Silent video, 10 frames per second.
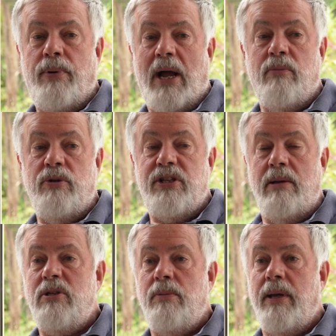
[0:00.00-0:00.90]
Brackenwood
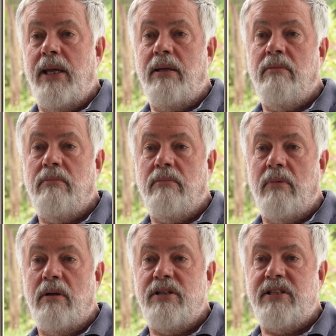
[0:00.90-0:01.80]
seemed to be
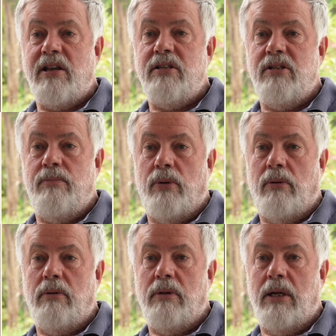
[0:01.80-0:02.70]
a
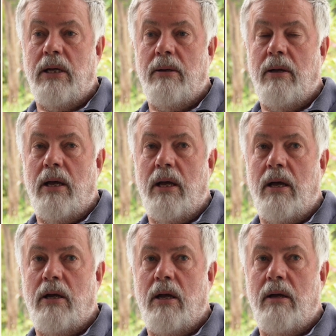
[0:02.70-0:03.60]
sensible
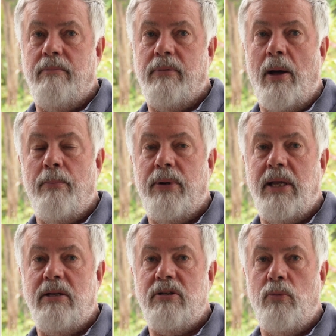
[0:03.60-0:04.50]

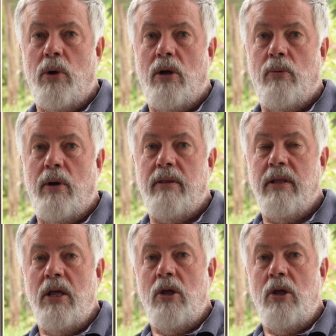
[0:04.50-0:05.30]
company to work with.